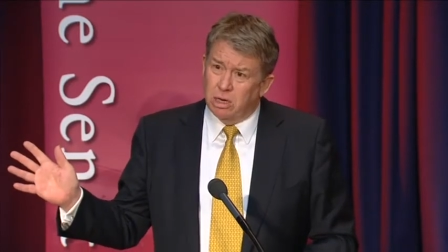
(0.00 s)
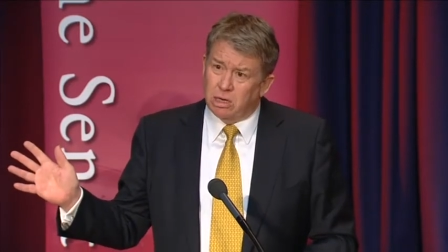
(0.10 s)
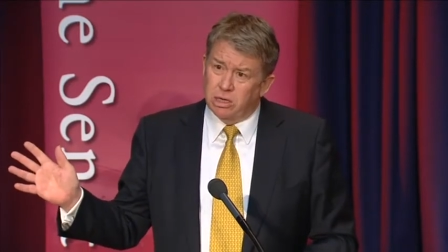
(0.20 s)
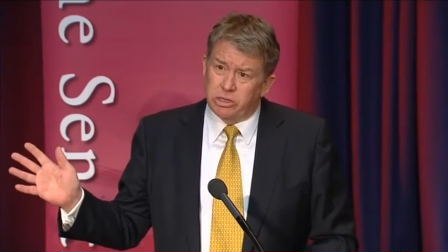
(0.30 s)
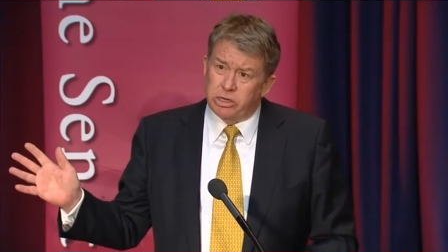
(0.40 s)

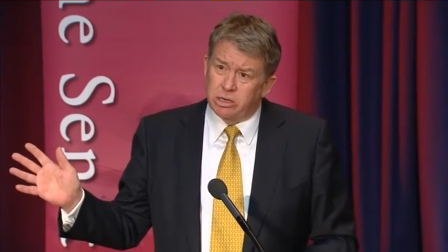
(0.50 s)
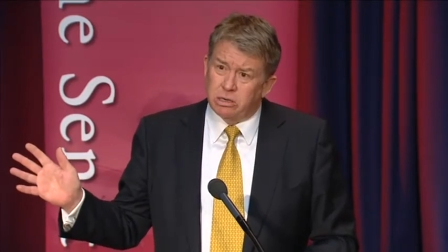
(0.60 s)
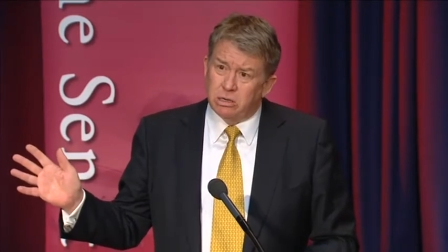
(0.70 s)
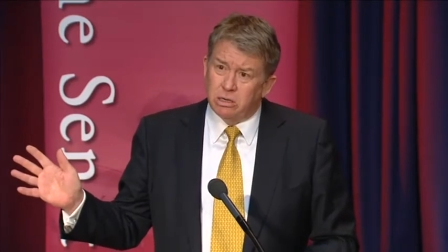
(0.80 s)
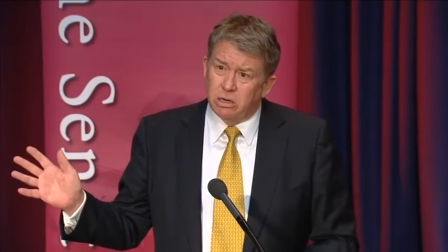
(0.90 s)

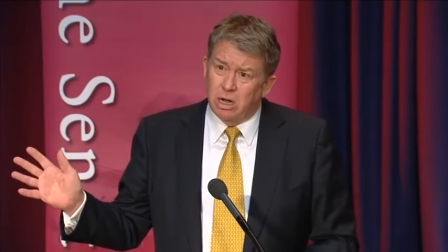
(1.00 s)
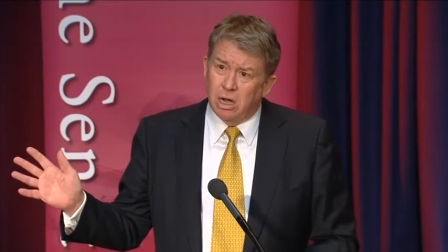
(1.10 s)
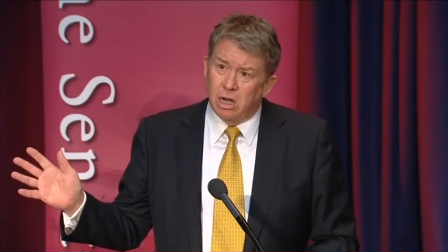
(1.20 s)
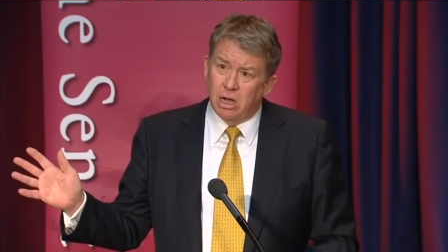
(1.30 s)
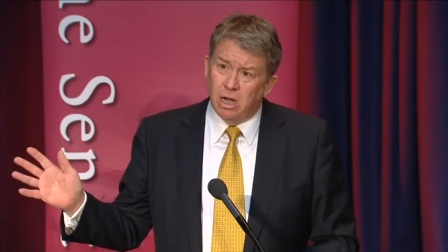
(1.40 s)
considered
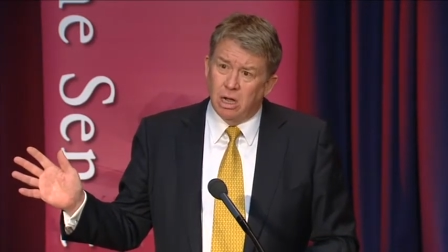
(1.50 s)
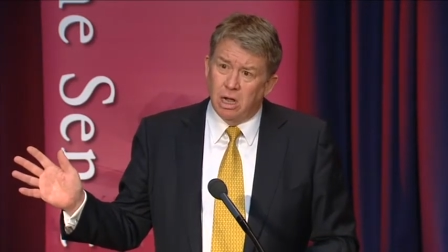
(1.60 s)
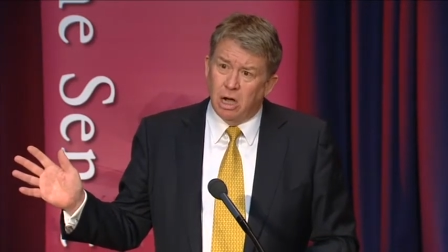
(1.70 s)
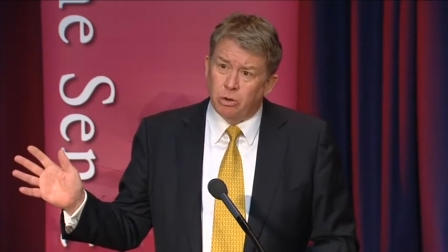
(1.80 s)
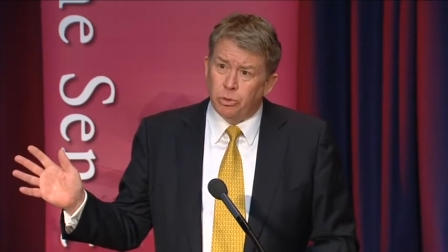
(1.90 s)
uh,
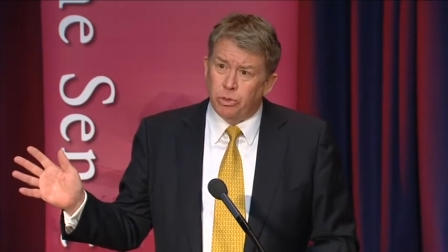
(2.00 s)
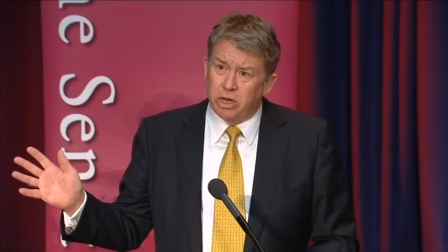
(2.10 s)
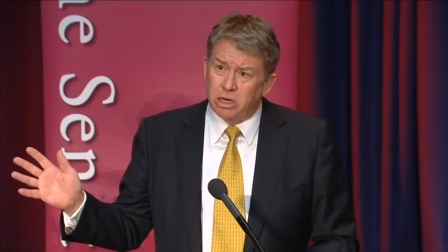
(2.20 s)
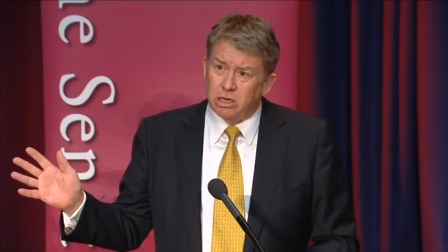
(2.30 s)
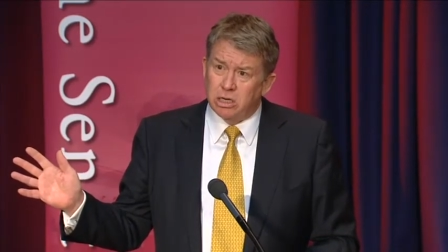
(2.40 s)
a good
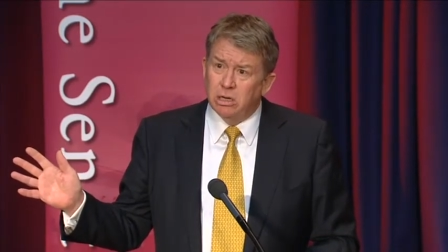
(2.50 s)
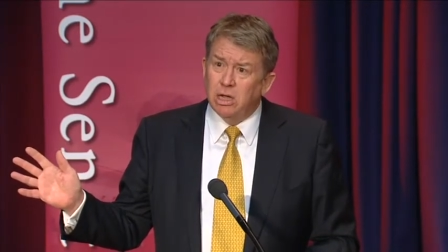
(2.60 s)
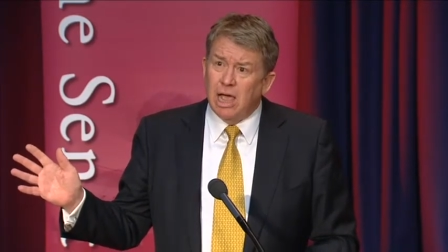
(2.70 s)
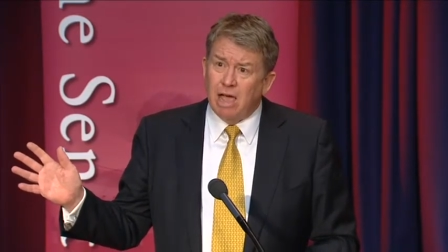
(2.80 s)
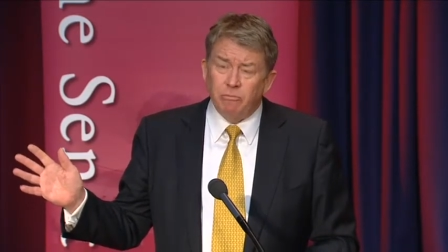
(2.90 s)
thing to
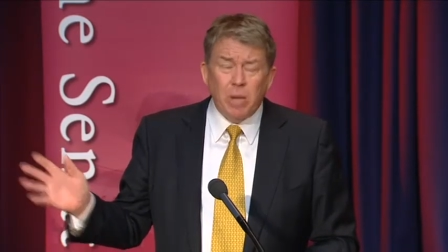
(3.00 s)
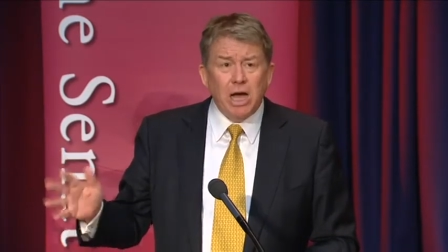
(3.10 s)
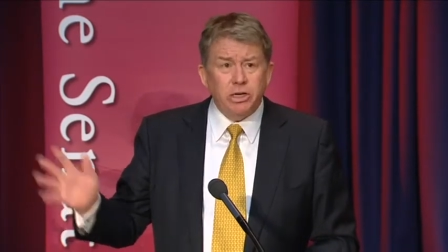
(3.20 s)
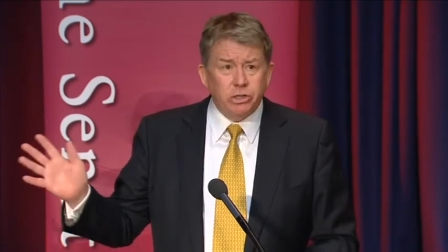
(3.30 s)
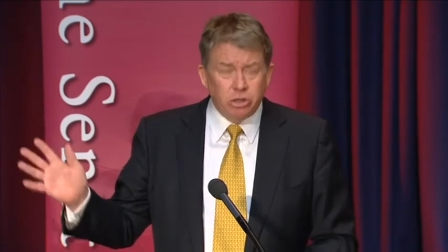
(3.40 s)
have
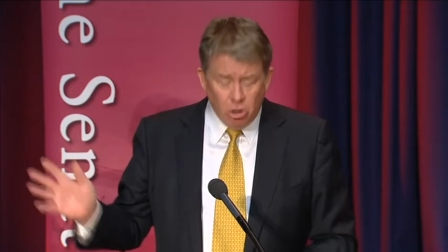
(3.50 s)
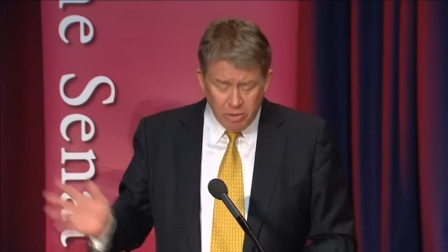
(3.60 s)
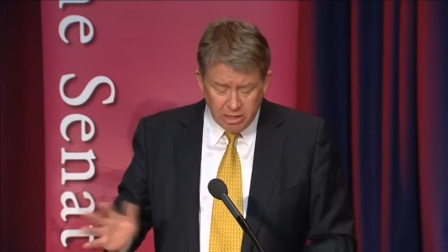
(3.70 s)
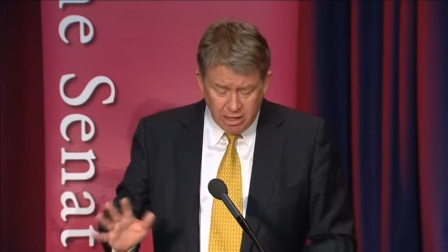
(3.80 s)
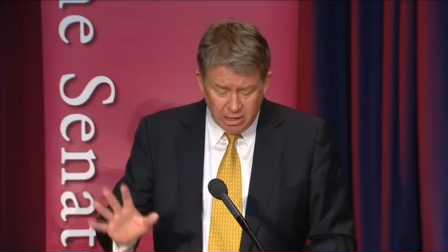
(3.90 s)
partisan
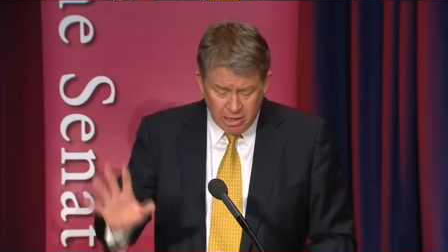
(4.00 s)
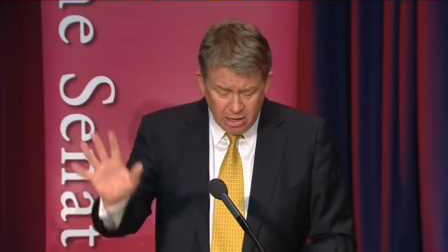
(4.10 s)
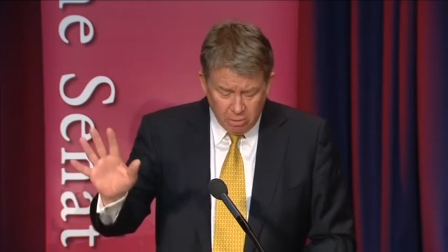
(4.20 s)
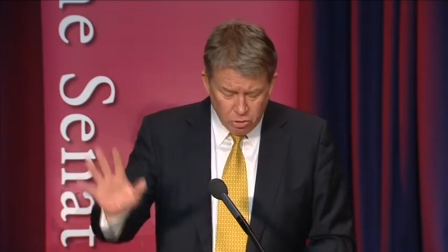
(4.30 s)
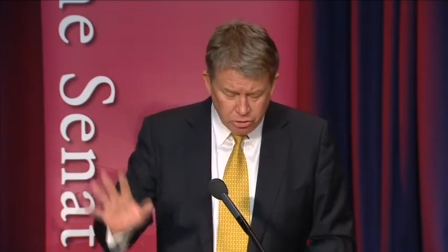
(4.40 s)
comment, and, and
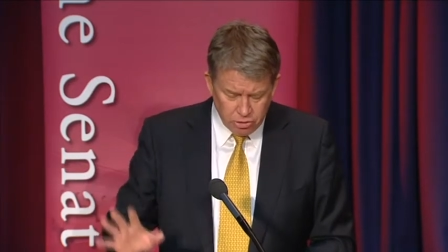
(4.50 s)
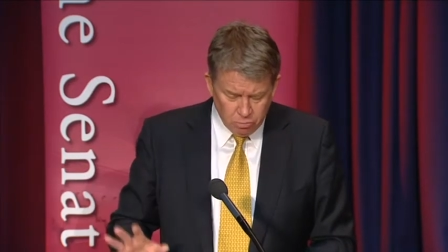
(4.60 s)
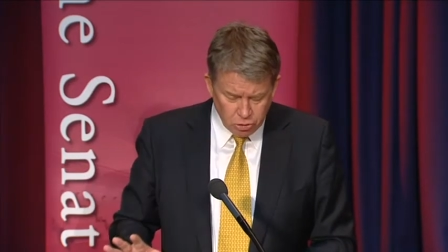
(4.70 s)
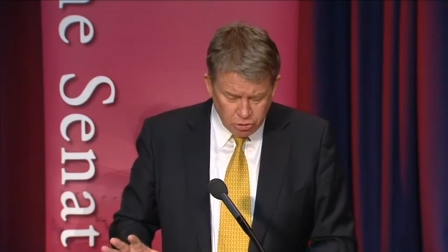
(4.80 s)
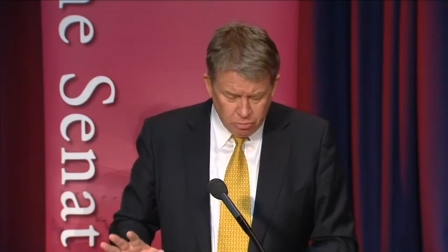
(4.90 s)
that wasn't,
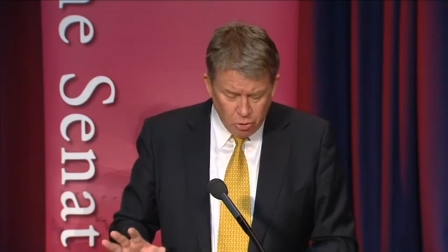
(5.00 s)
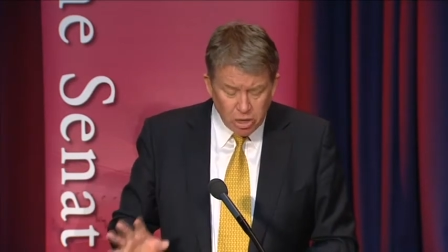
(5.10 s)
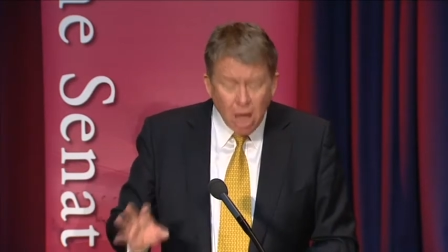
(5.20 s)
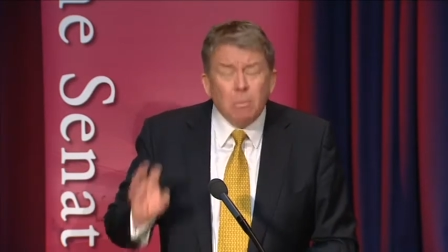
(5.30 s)
wasn't the point.